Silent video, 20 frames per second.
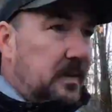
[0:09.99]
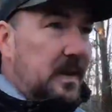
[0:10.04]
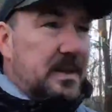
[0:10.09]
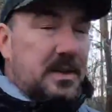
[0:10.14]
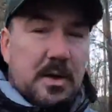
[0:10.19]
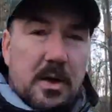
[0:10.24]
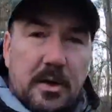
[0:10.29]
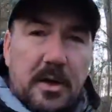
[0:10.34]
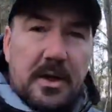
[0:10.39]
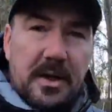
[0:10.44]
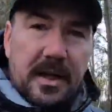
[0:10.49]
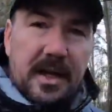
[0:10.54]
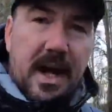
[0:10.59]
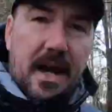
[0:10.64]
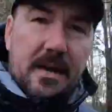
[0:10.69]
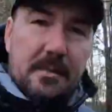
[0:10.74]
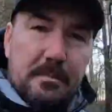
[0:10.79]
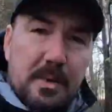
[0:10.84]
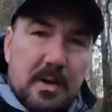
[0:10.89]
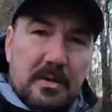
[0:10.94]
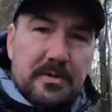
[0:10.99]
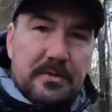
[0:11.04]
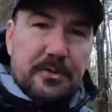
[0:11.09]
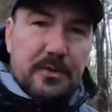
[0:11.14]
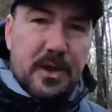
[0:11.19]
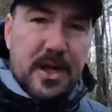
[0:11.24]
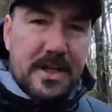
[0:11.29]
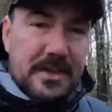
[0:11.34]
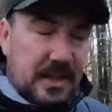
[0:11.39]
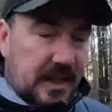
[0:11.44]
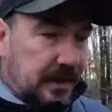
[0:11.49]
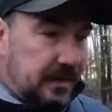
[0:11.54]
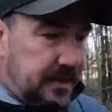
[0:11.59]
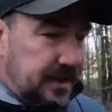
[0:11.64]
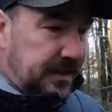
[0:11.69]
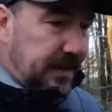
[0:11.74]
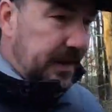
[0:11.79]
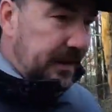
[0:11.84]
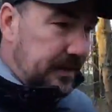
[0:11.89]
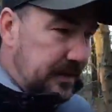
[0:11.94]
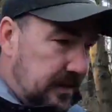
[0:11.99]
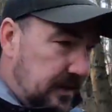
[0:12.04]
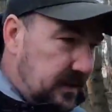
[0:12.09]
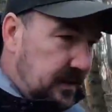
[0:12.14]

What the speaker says: It's not going to get above freezing today,